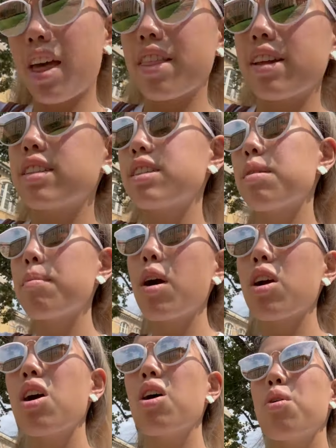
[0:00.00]
and then
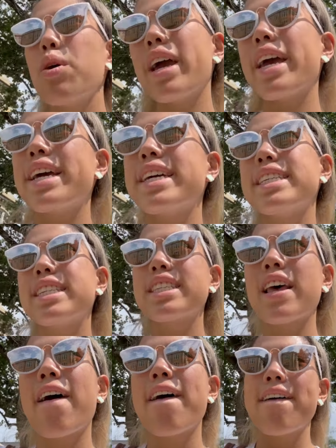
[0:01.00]
tomorrow is
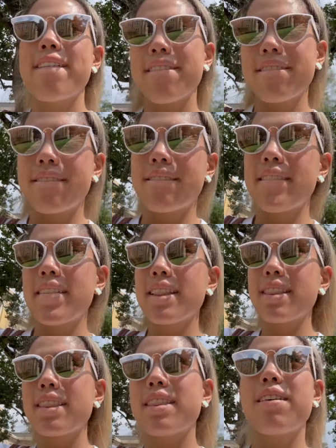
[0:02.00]

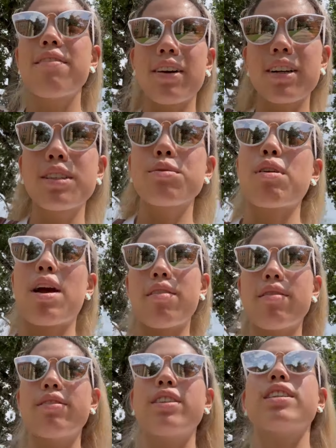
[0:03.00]
the first round
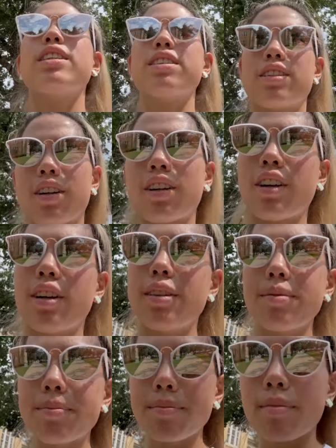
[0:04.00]
of sisterhood.
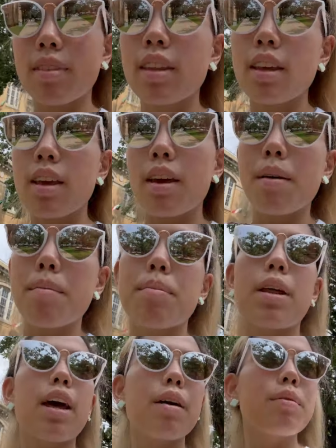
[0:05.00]
But
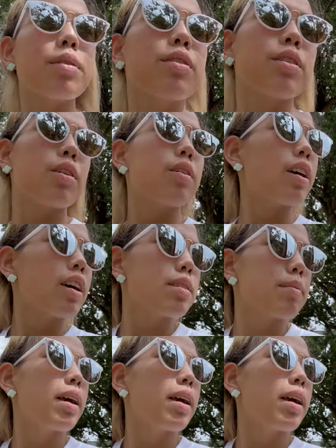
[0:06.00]
I will show you guys my